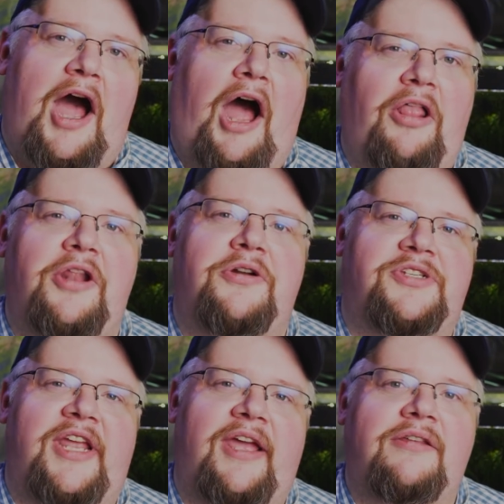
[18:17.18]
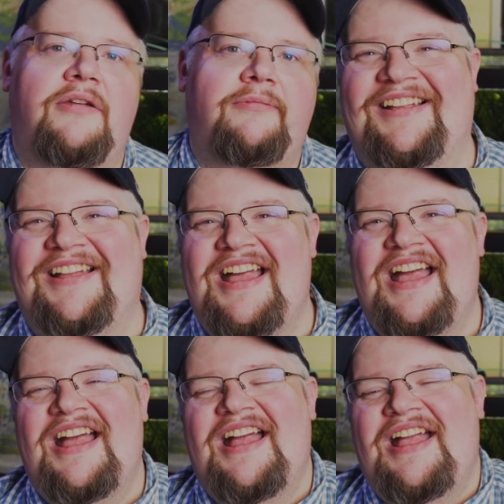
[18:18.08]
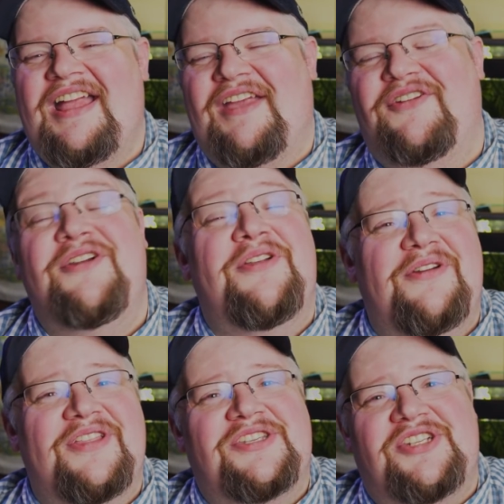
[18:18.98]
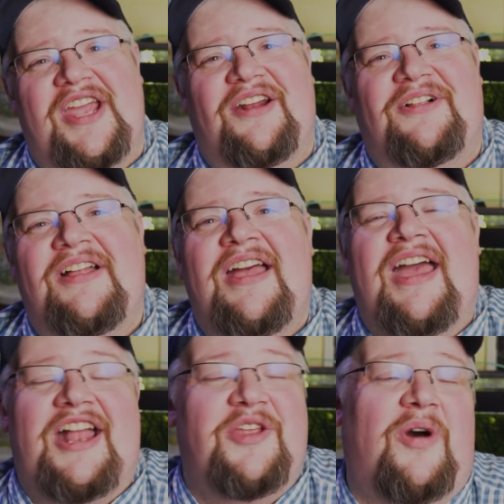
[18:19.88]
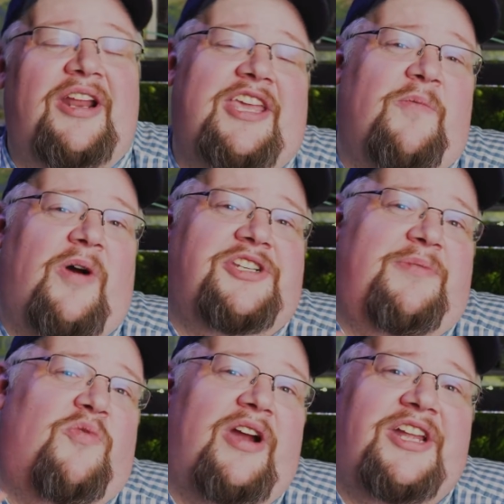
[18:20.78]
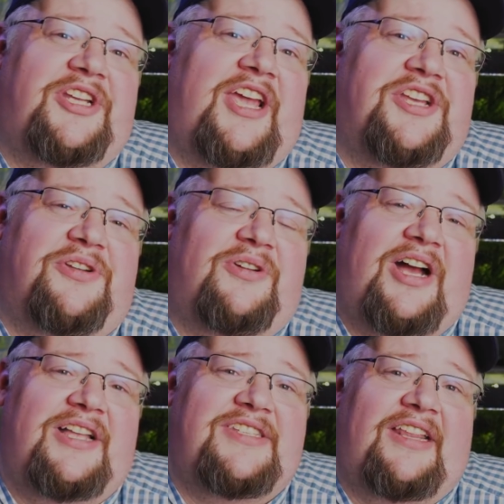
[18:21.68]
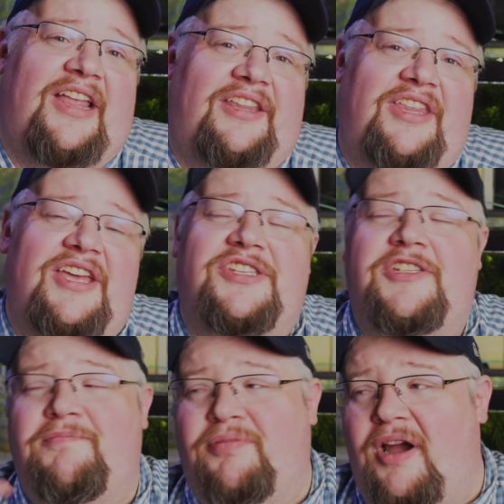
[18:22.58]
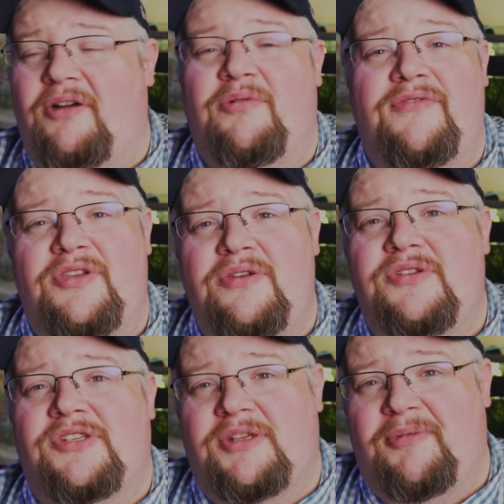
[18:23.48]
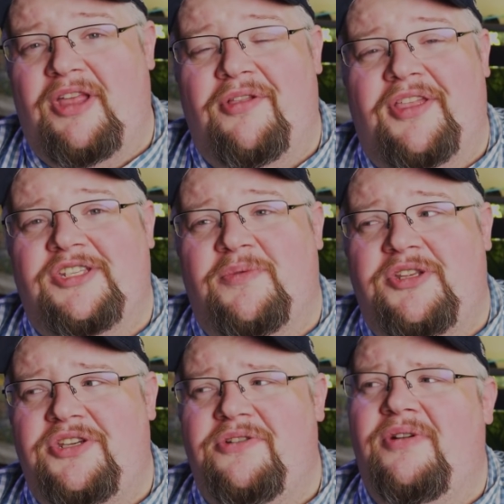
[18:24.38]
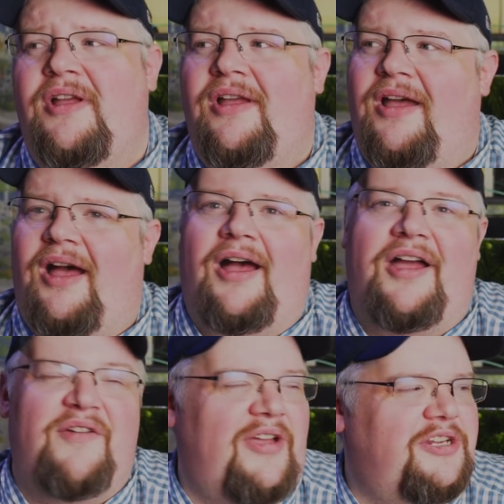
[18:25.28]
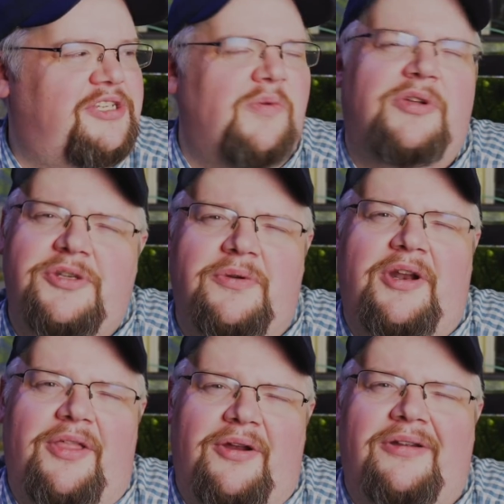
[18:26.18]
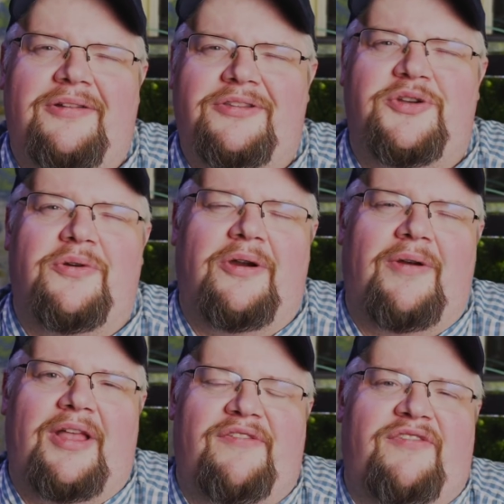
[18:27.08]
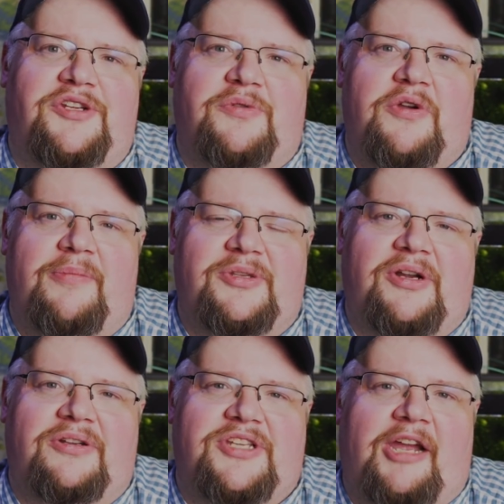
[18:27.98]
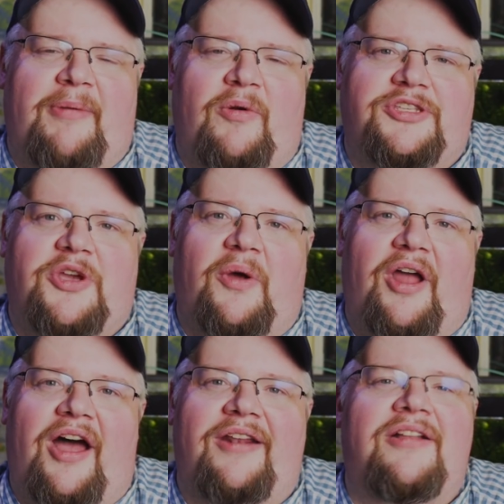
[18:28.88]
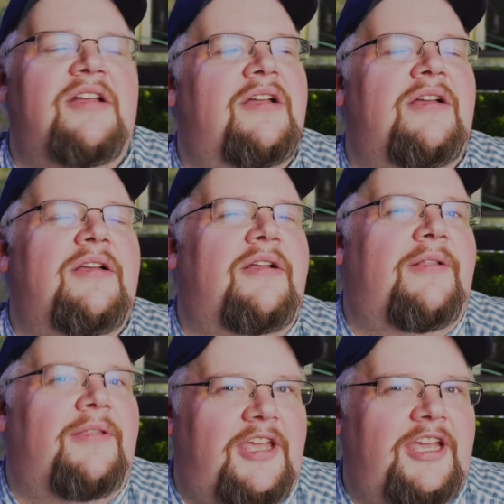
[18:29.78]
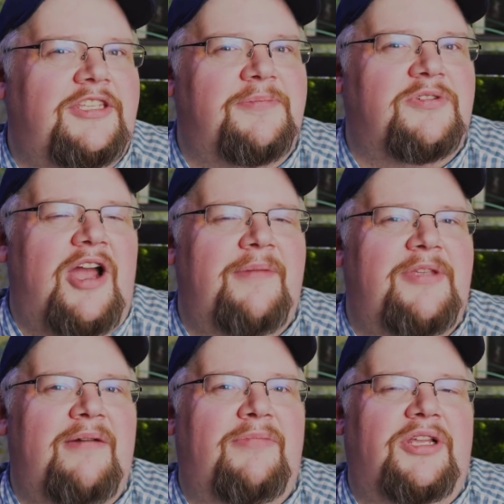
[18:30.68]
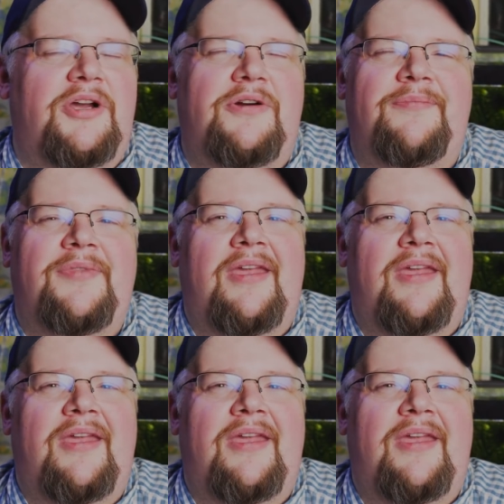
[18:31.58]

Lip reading: I'll understand. If you're new to this channel and you want to keep watching more educational content like this, product reviews, some of the other things that we do, eventually we'll do another tour around the fish room and start talking about what's going on. Hit subscribe down below.